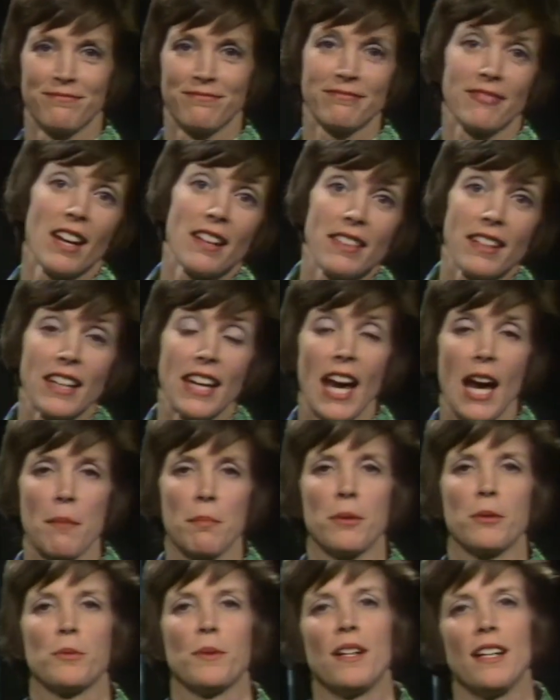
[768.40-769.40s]
Nothing
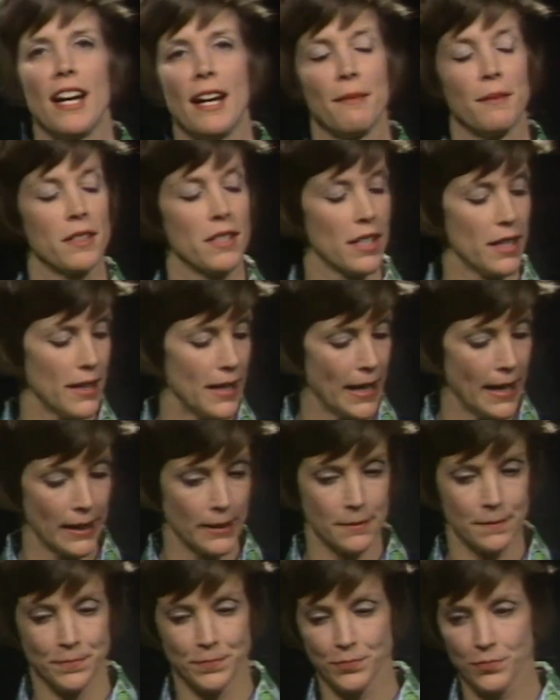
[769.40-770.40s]
happened while I was in there.
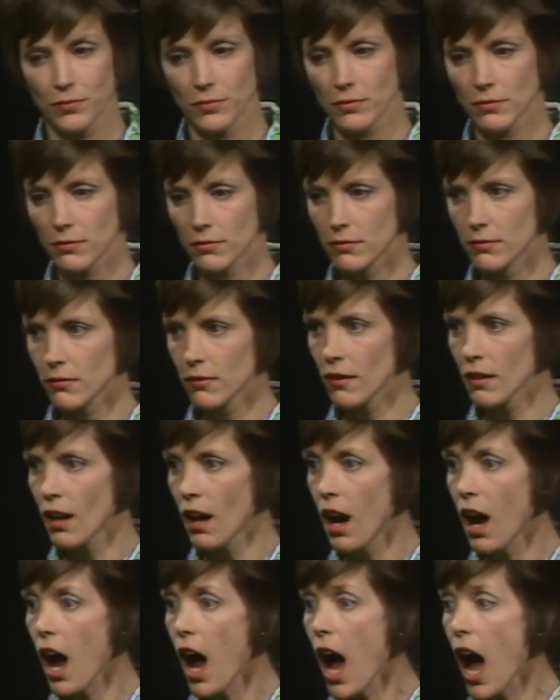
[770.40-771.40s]

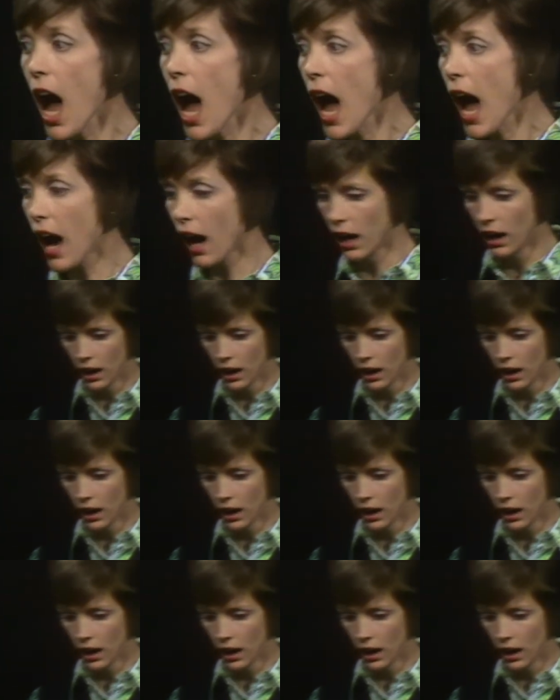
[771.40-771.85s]
Ah!